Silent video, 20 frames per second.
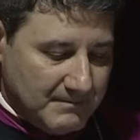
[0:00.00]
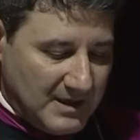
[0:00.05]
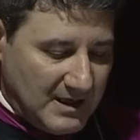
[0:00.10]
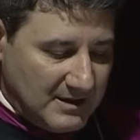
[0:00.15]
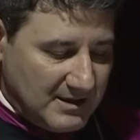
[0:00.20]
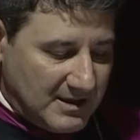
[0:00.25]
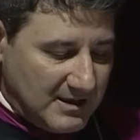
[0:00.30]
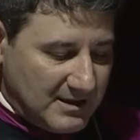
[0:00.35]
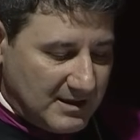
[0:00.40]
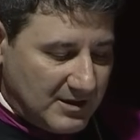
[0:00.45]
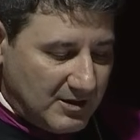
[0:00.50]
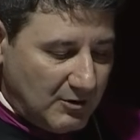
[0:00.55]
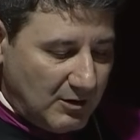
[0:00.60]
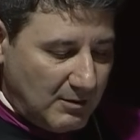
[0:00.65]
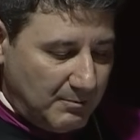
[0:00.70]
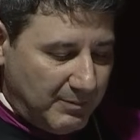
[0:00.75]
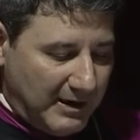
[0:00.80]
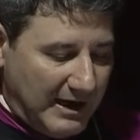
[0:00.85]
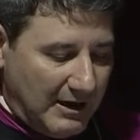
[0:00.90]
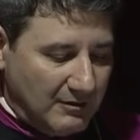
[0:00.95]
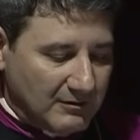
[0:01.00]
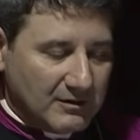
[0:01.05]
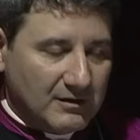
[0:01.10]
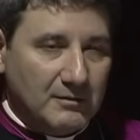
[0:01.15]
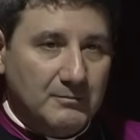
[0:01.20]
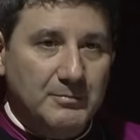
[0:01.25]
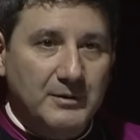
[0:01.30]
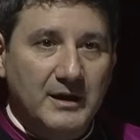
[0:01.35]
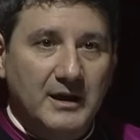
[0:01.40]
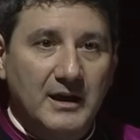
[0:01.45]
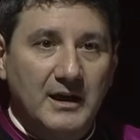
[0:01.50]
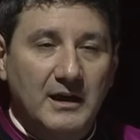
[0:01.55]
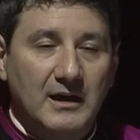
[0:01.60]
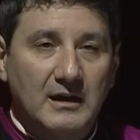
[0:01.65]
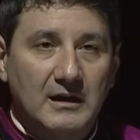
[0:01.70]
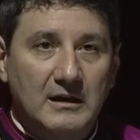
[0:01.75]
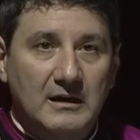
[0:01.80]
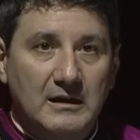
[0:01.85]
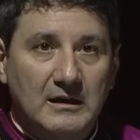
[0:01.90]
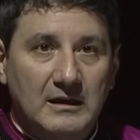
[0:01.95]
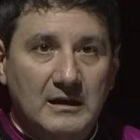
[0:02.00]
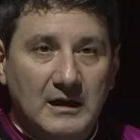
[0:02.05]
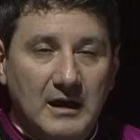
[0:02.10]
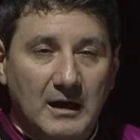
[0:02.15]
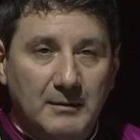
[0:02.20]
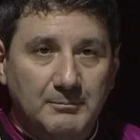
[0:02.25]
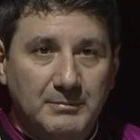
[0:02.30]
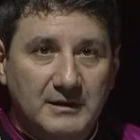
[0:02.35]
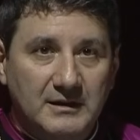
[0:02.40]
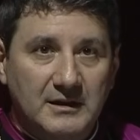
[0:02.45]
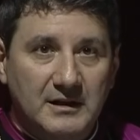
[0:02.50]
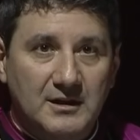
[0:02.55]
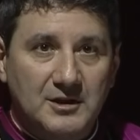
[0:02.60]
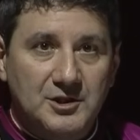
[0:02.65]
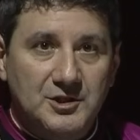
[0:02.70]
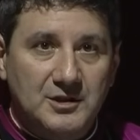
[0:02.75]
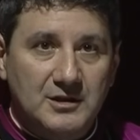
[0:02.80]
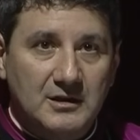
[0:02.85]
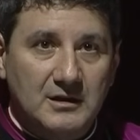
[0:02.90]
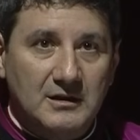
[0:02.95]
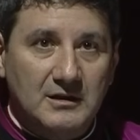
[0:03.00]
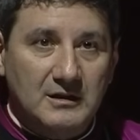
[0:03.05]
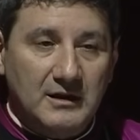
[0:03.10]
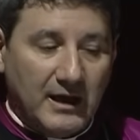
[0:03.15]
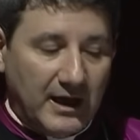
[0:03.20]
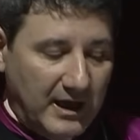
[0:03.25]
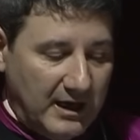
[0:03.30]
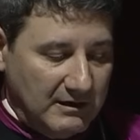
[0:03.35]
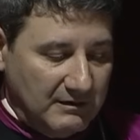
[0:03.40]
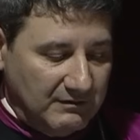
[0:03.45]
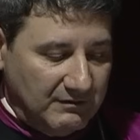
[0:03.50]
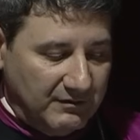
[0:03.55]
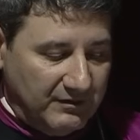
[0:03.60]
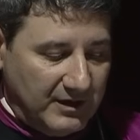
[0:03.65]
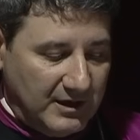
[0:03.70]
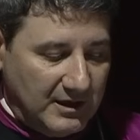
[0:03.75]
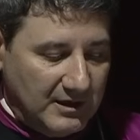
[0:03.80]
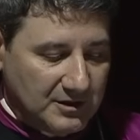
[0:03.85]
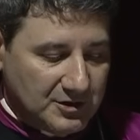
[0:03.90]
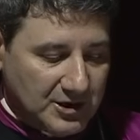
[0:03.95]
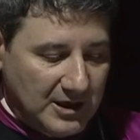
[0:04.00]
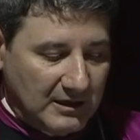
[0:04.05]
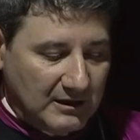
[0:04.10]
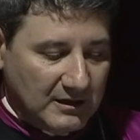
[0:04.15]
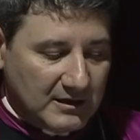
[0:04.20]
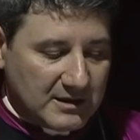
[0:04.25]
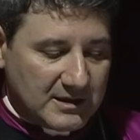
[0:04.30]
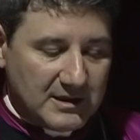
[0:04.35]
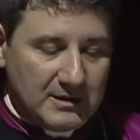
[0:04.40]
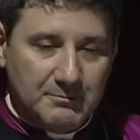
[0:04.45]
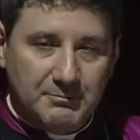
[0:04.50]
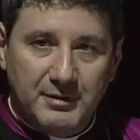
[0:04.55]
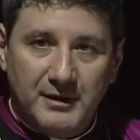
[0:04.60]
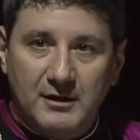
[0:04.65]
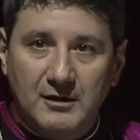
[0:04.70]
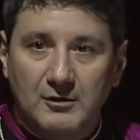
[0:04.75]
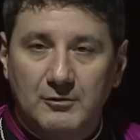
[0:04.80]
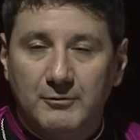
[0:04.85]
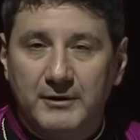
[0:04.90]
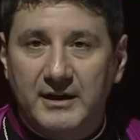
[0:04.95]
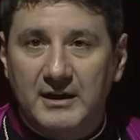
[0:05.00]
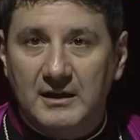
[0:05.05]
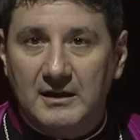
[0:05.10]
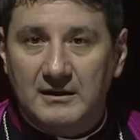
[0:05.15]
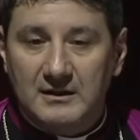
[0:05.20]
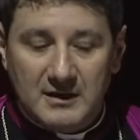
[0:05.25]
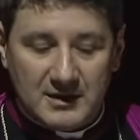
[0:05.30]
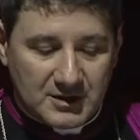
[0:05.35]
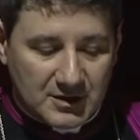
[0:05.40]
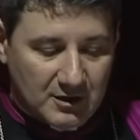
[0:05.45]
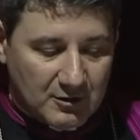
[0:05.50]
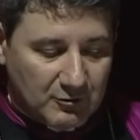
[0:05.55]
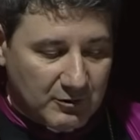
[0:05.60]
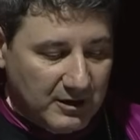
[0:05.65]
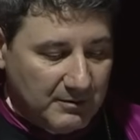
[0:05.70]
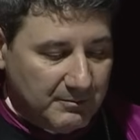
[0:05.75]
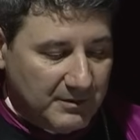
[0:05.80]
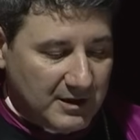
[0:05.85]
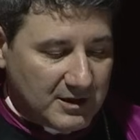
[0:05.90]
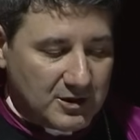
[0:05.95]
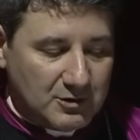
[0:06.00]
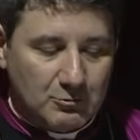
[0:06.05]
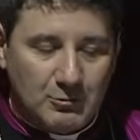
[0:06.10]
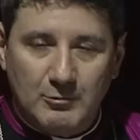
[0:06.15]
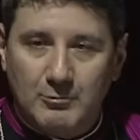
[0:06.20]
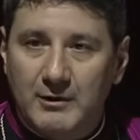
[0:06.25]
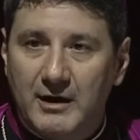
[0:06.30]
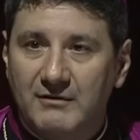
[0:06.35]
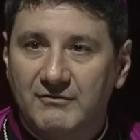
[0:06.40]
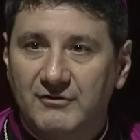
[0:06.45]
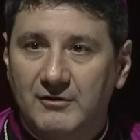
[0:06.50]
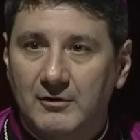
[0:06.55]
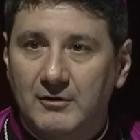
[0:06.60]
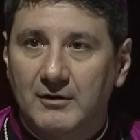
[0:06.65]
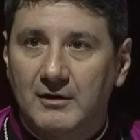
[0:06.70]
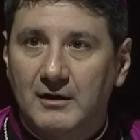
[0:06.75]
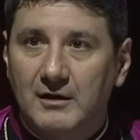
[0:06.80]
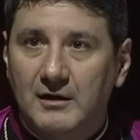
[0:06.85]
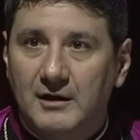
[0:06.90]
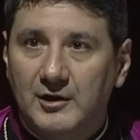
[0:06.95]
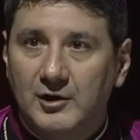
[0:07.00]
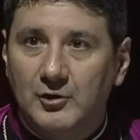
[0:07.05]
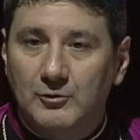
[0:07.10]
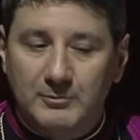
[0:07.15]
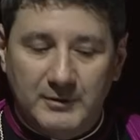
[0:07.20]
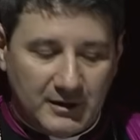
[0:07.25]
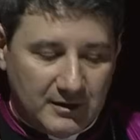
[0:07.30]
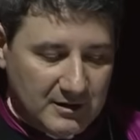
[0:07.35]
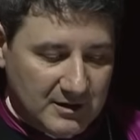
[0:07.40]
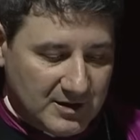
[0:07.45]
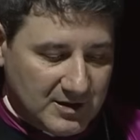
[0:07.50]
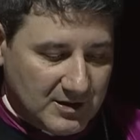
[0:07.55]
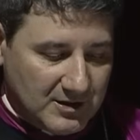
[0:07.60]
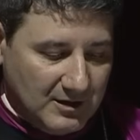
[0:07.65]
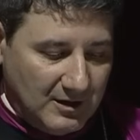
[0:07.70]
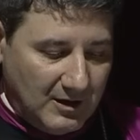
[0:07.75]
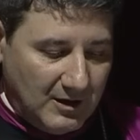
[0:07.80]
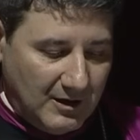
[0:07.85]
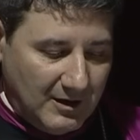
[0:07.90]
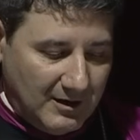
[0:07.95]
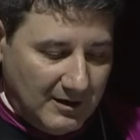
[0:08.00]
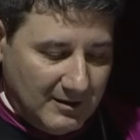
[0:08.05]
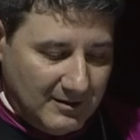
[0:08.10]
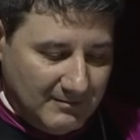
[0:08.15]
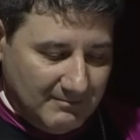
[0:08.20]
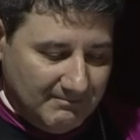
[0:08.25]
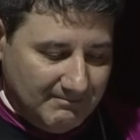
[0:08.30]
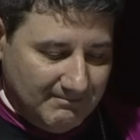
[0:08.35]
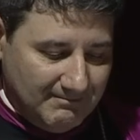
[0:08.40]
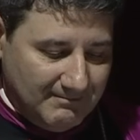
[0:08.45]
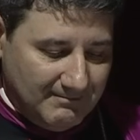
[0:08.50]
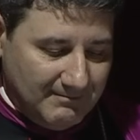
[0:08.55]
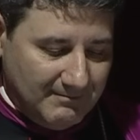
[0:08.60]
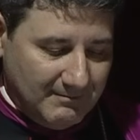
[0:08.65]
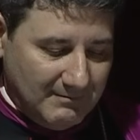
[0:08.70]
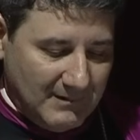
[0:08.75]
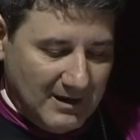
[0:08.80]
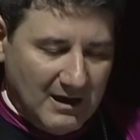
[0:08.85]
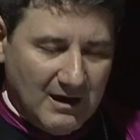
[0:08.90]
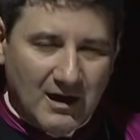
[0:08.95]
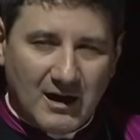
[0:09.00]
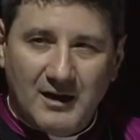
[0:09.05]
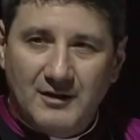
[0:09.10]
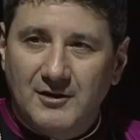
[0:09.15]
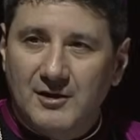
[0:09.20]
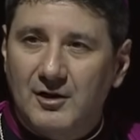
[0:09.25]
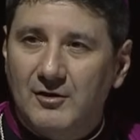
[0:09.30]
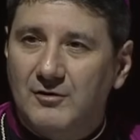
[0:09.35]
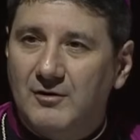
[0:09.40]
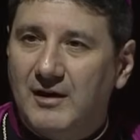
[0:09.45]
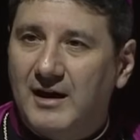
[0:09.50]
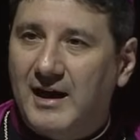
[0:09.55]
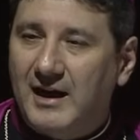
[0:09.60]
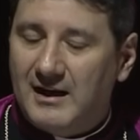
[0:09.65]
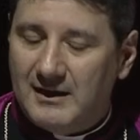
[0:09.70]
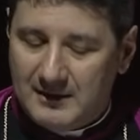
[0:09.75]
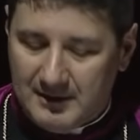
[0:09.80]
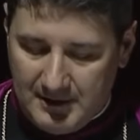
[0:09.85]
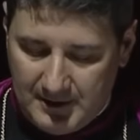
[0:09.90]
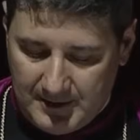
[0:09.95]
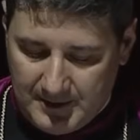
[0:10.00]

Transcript: since there are bound to be competition, envy, jealousy, bickering, and disagreements wherever humans are. On the other hand,